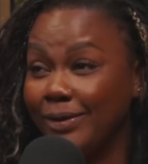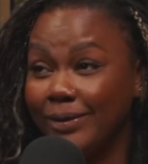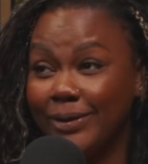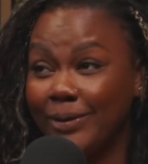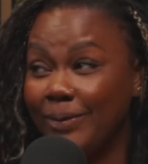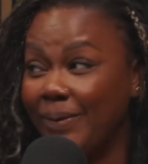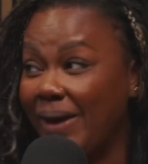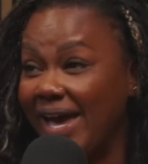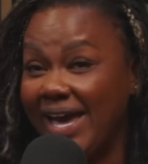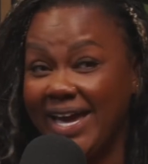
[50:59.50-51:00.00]
don't
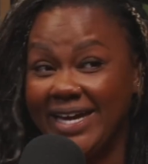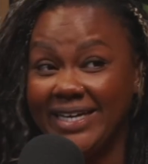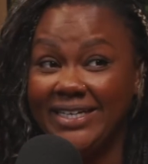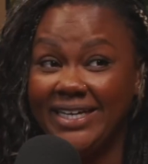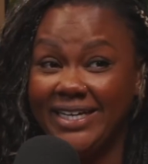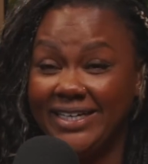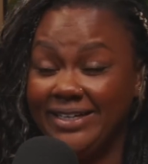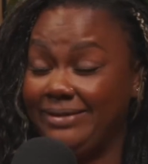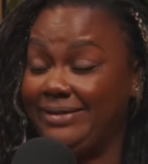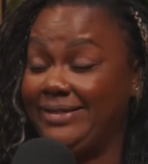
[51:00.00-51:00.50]
know why
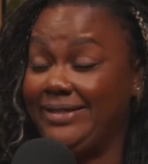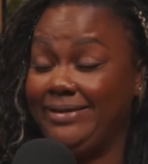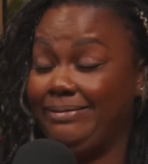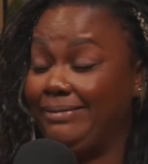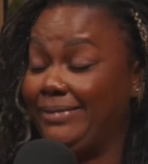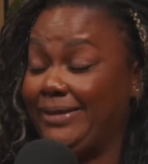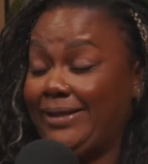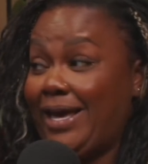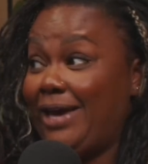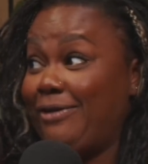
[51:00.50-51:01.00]

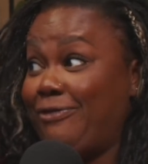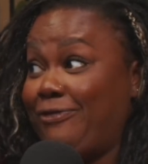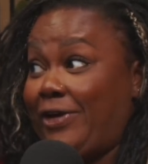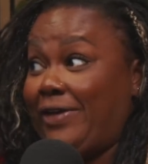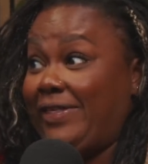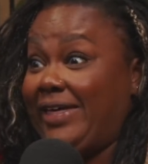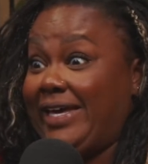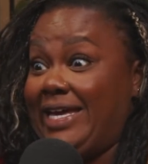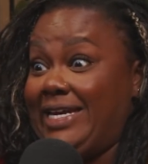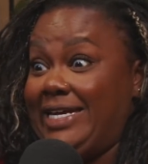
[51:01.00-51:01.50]
I
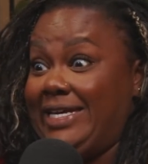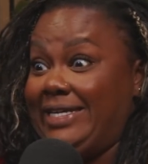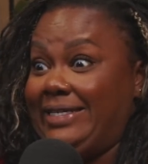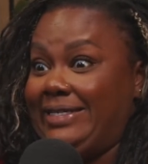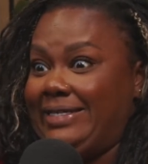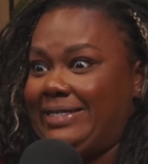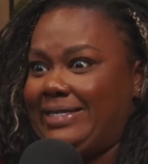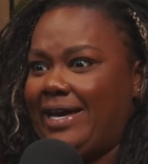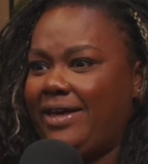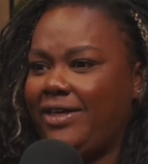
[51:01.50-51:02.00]
felt like I
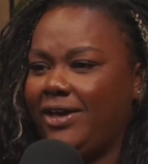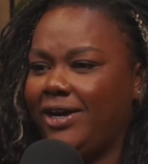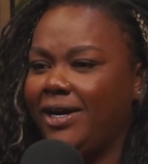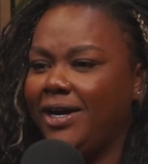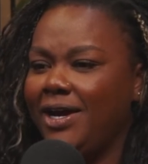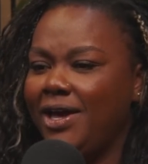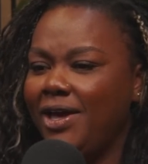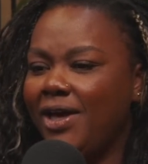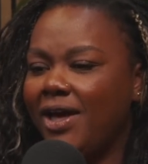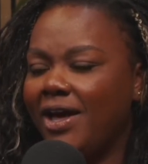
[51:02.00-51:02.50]
needed to tell
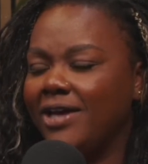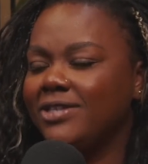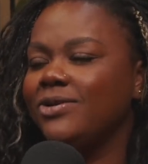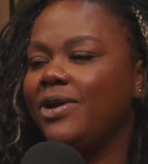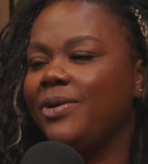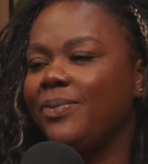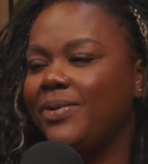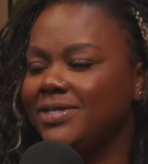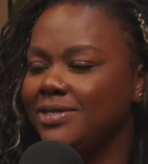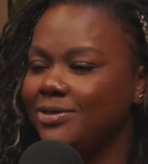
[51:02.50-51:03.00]
her.
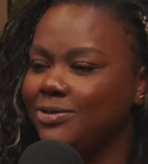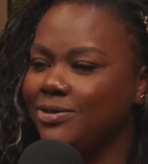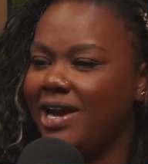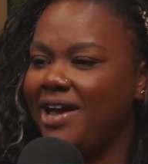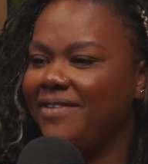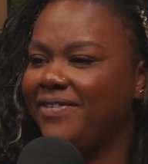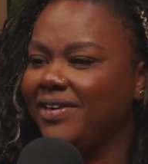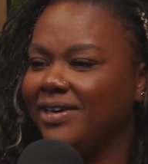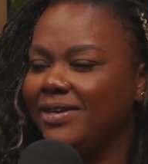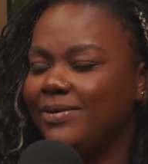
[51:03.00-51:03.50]
Also, I wasn't
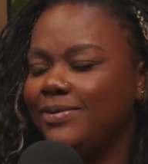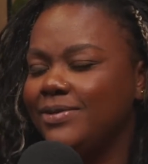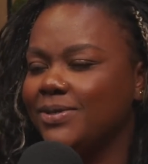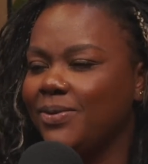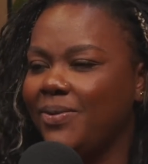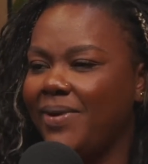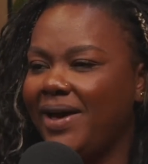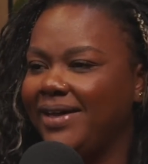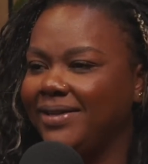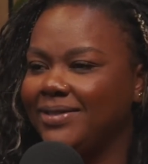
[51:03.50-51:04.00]
driving. It was
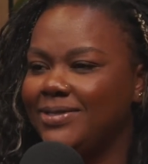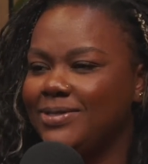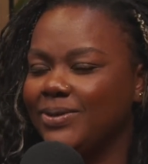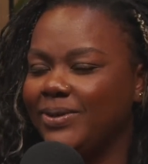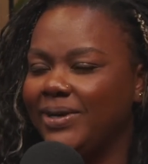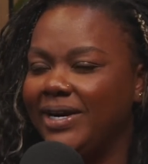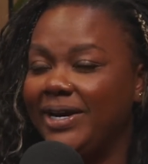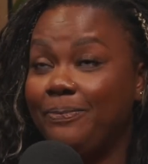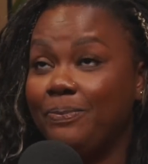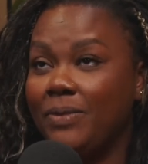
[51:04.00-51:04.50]
a wild
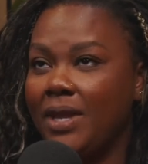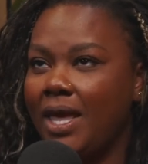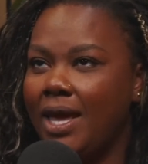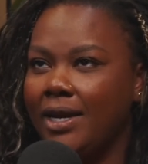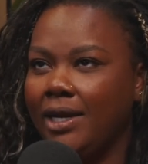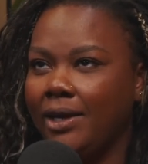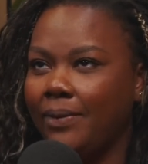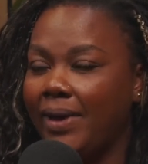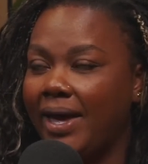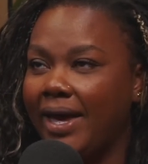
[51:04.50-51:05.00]
story.
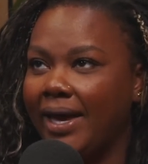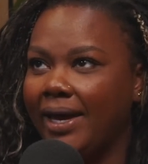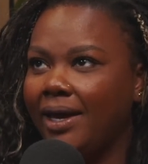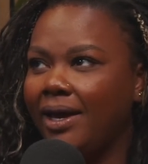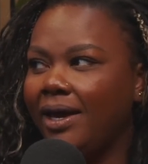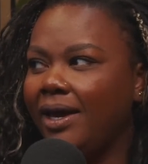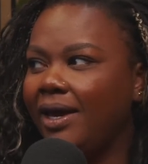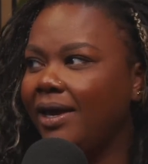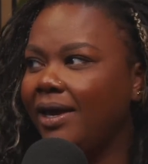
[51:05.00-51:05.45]
Anyway,